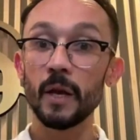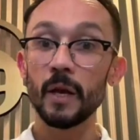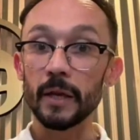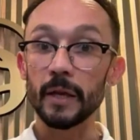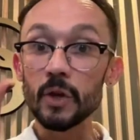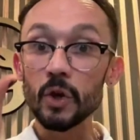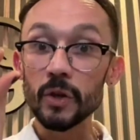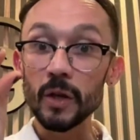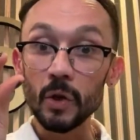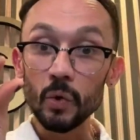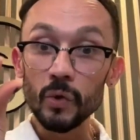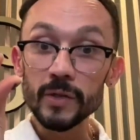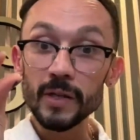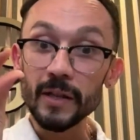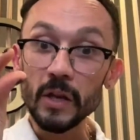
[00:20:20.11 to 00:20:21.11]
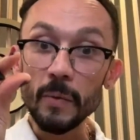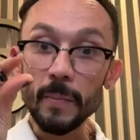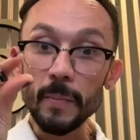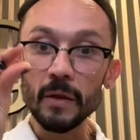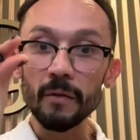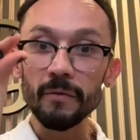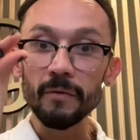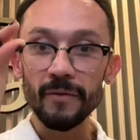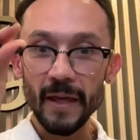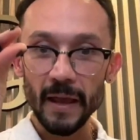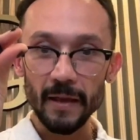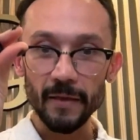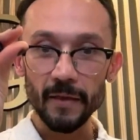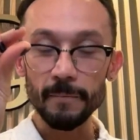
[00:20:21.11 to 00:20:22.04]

you're gonna lose a little bit of length,